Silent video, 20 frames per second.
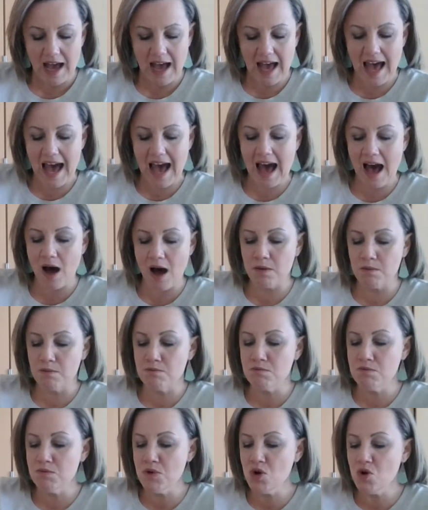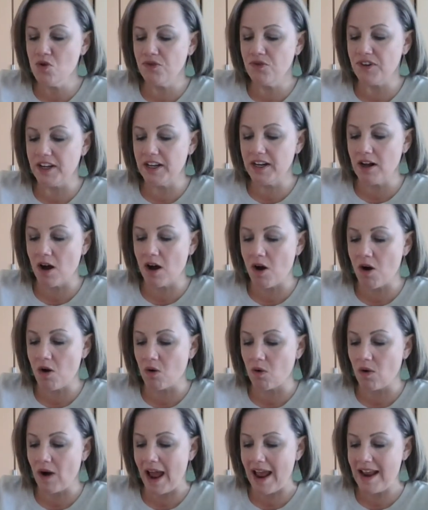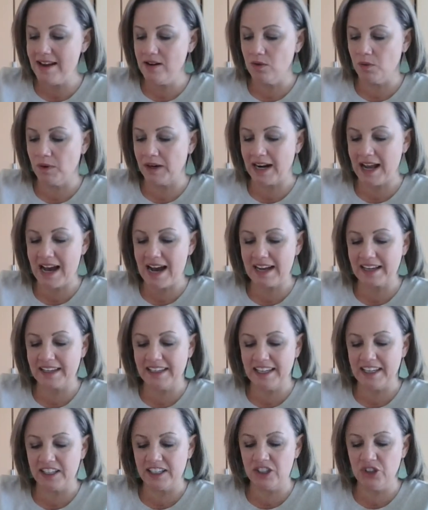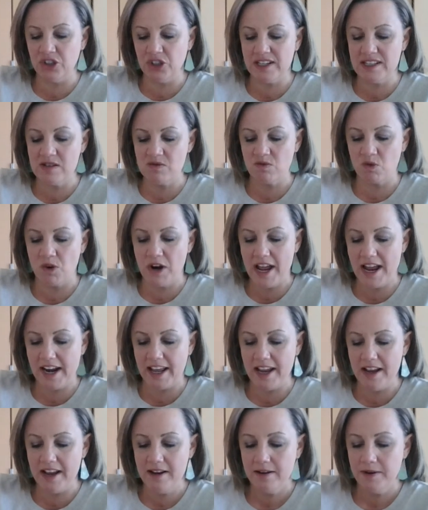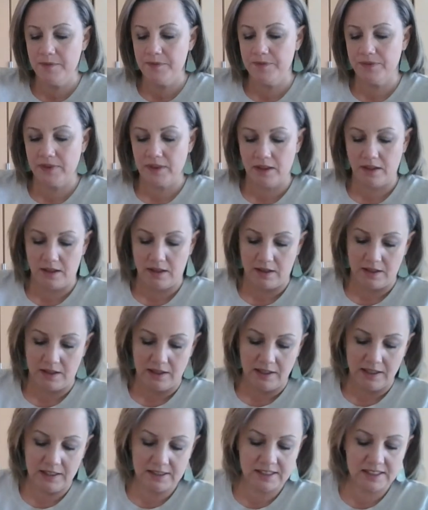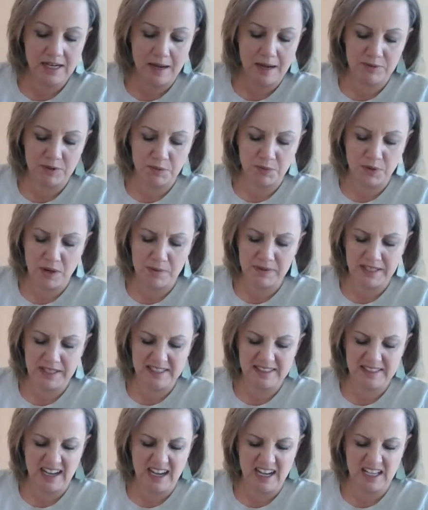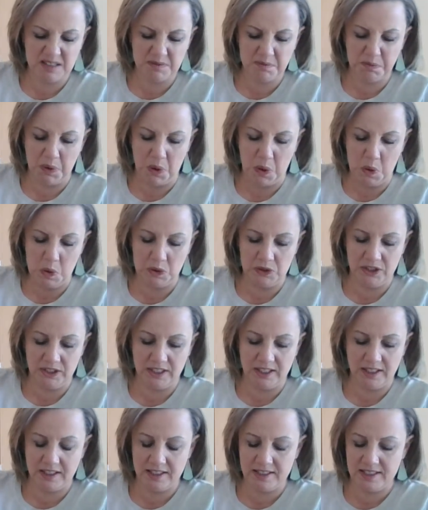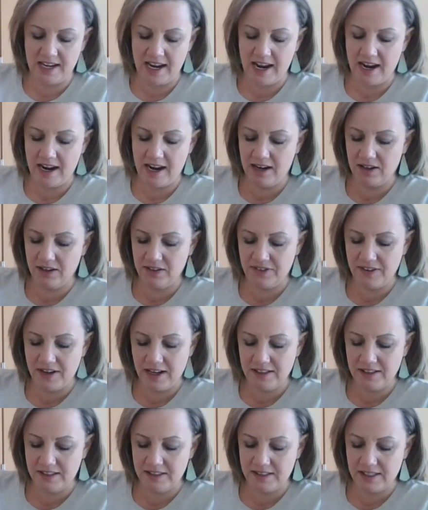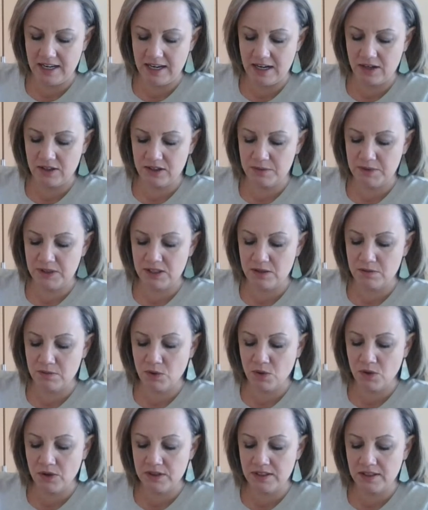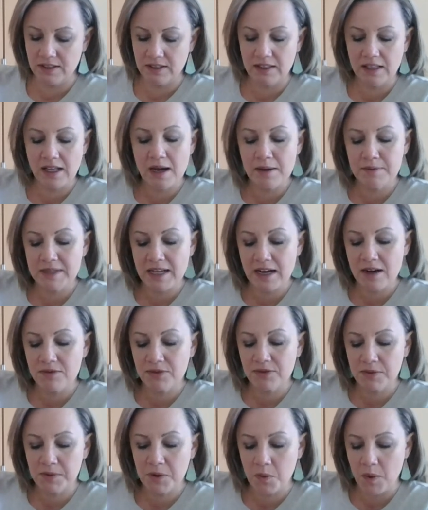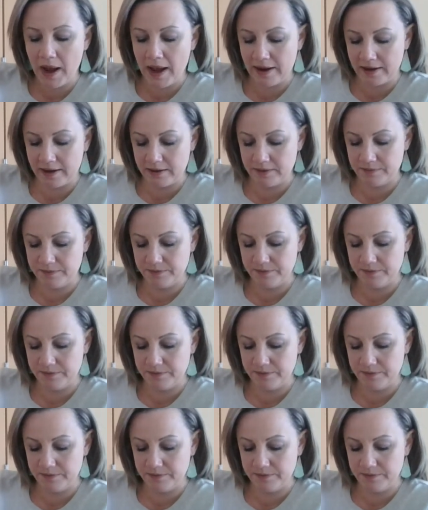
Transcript: I'll move it, all right, when I get good and ready. He stopped abruptly, his eyes bulging in a terrified stare as Mr. Morrison climbed down from the wagon.